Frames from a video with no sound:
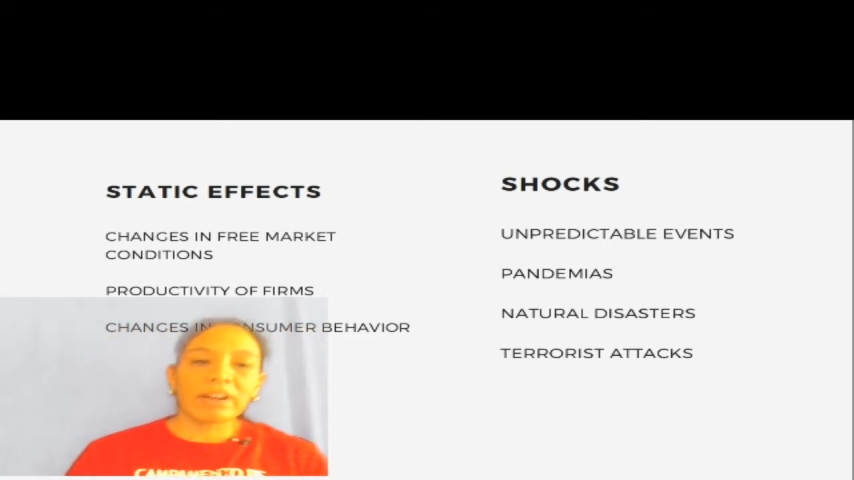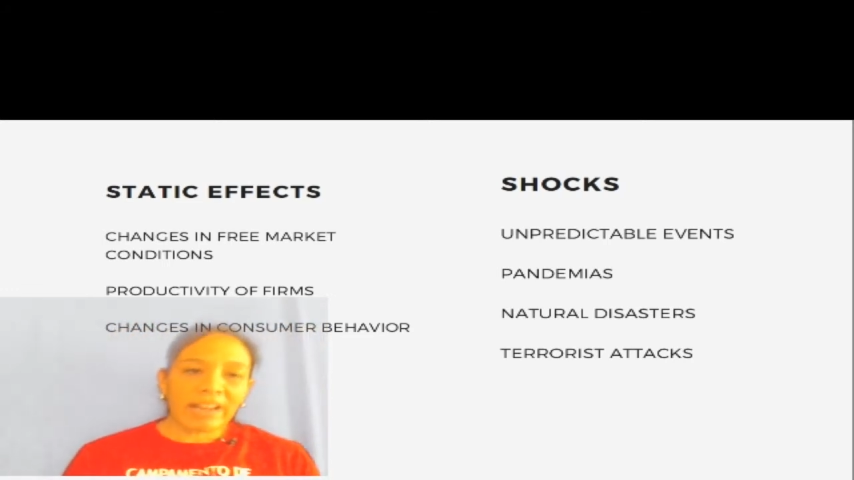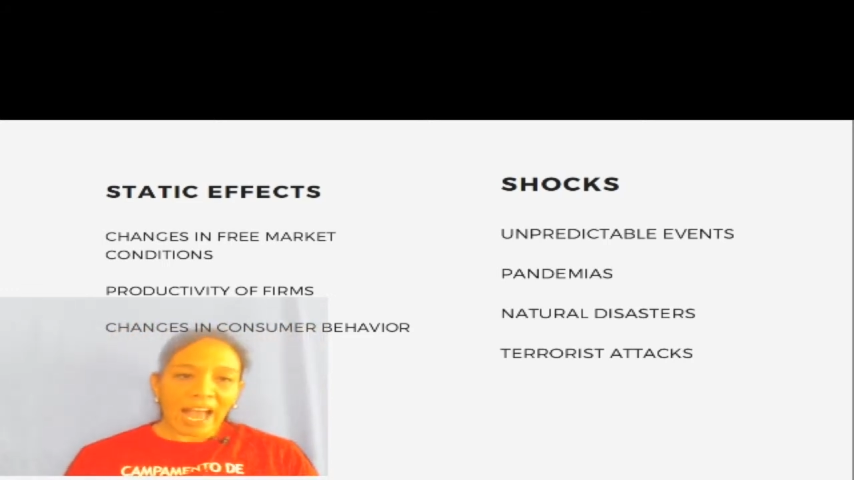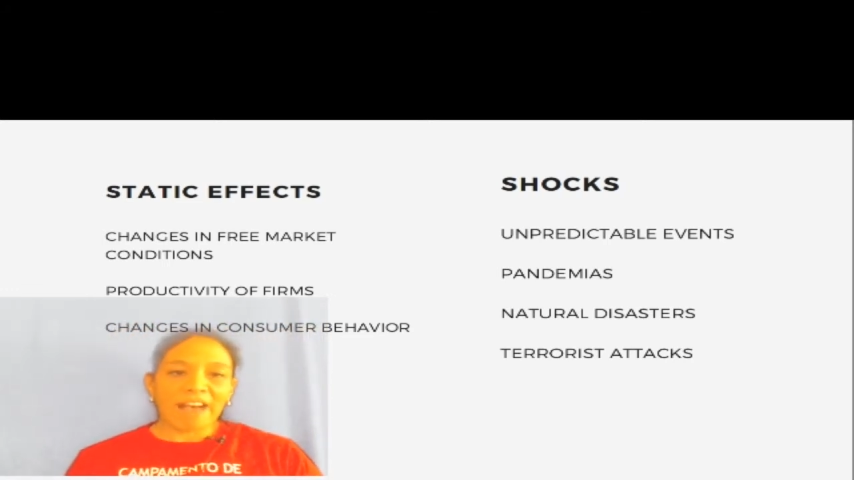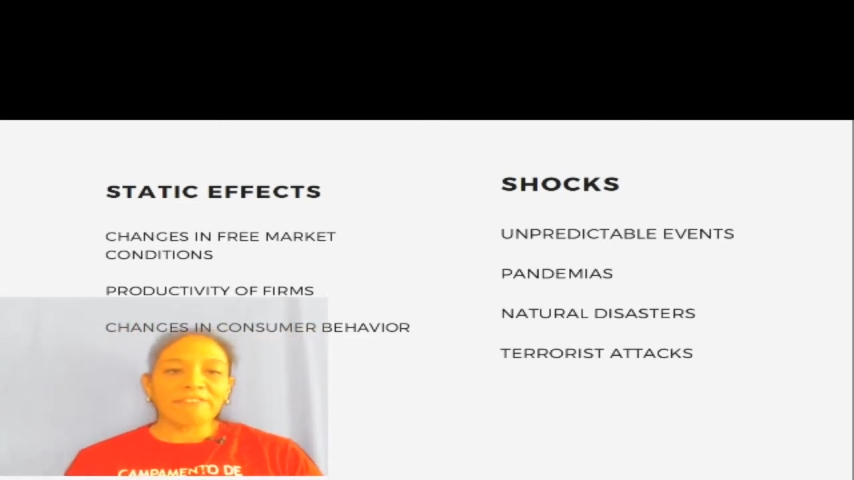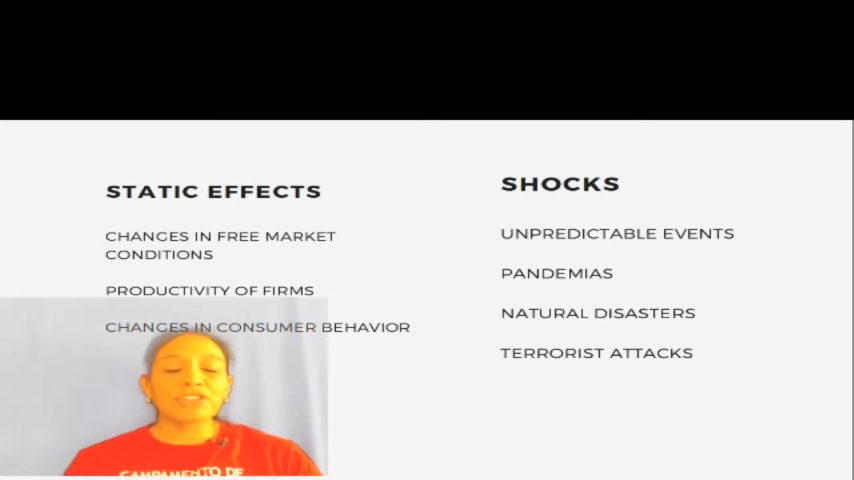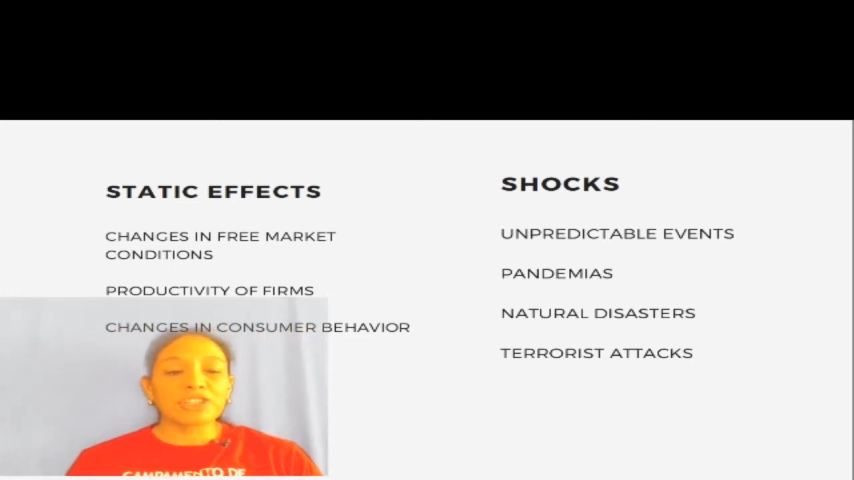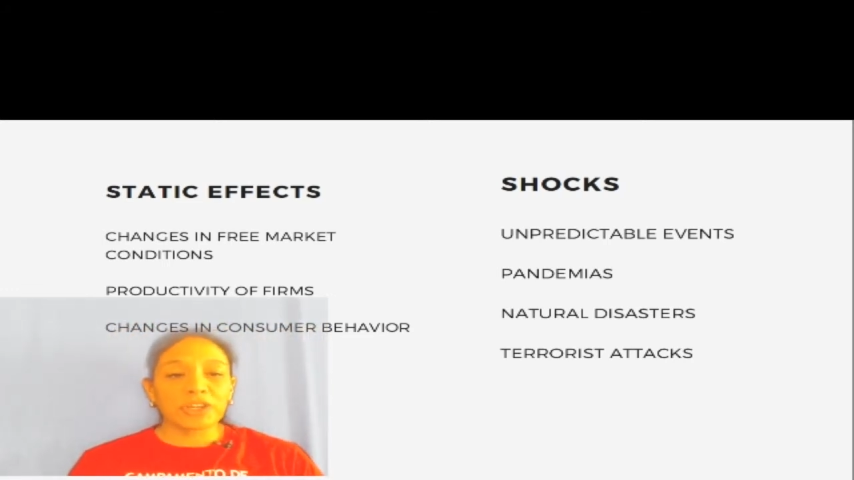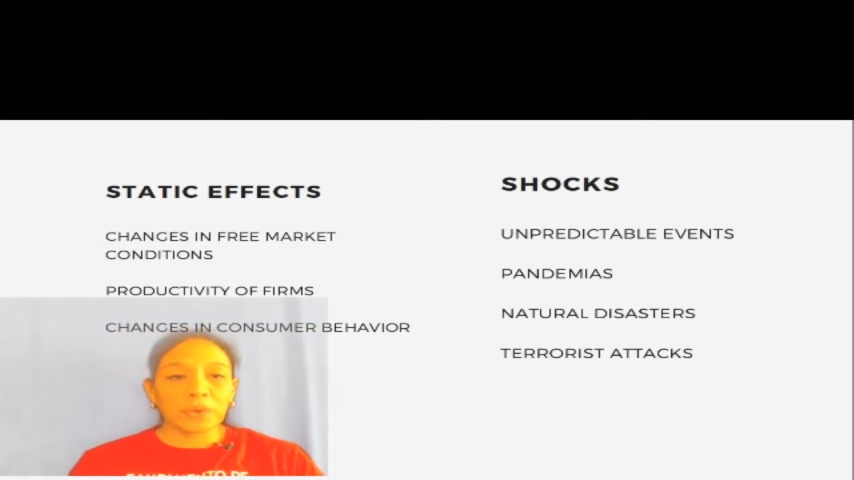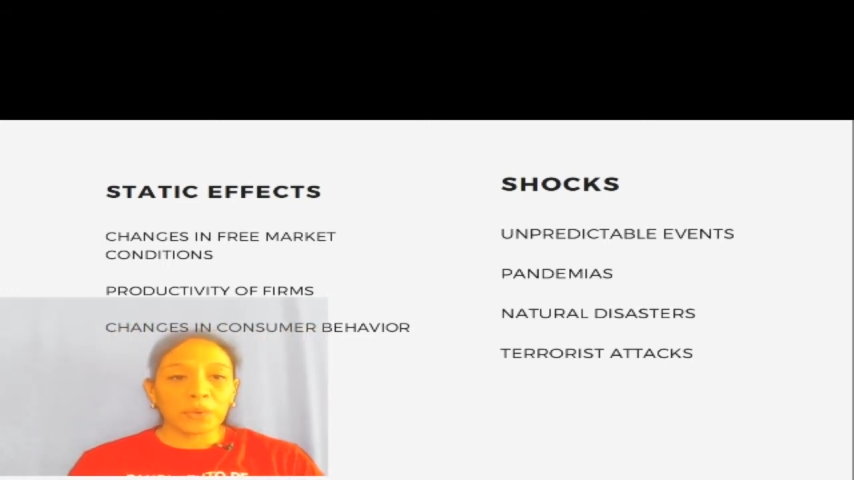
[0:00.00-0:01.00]
gonna have
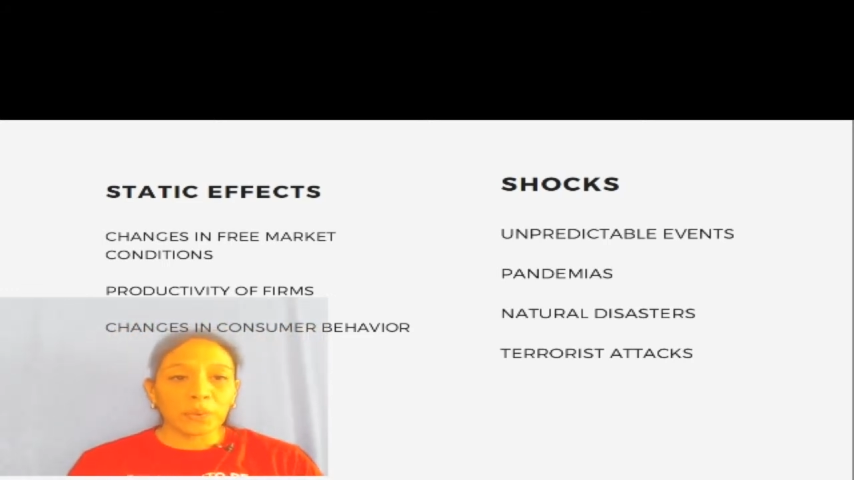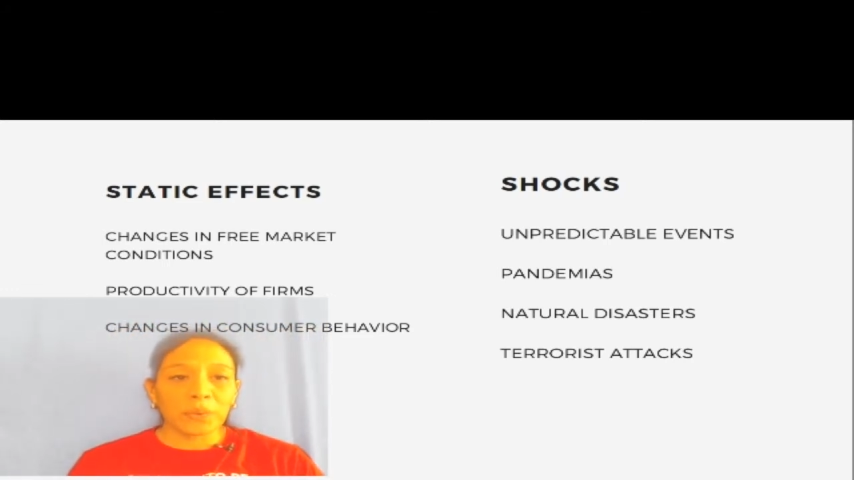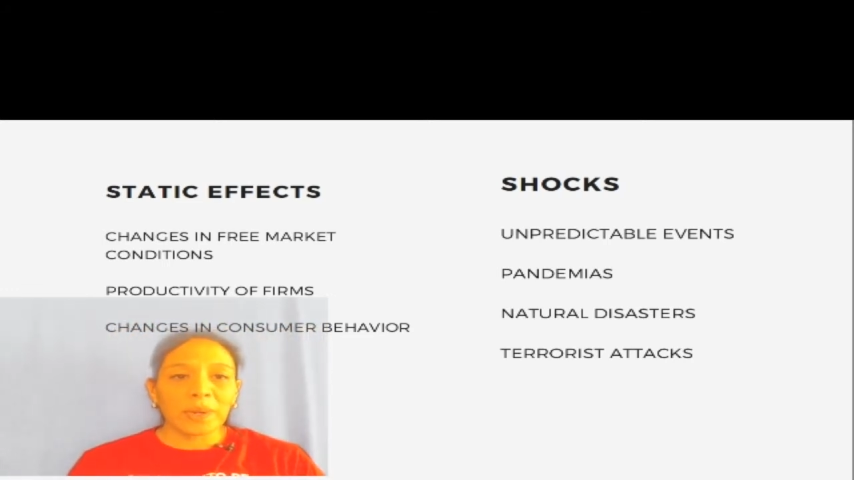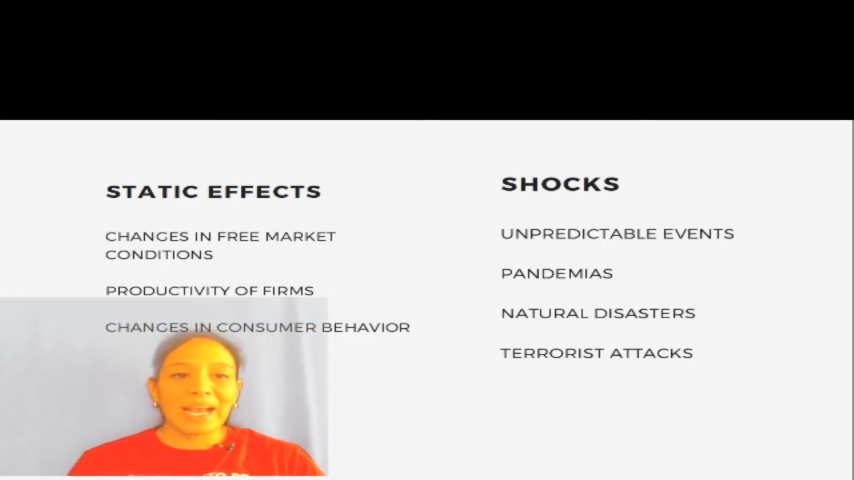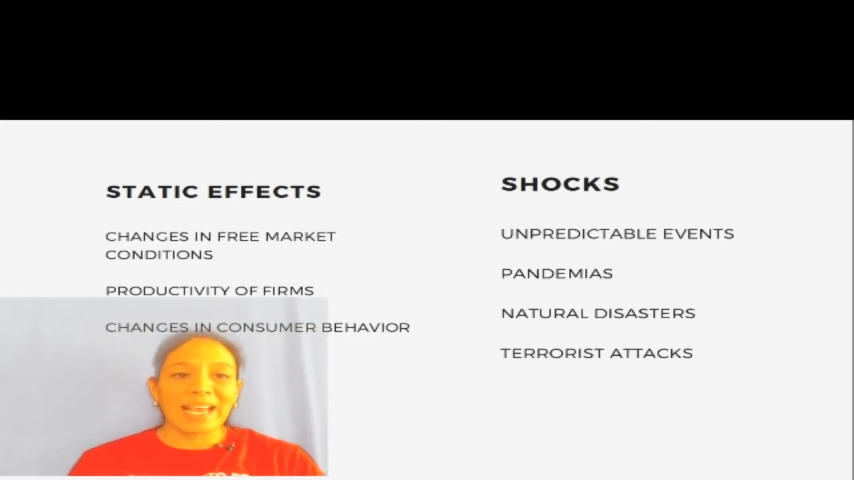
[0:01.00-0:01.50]
two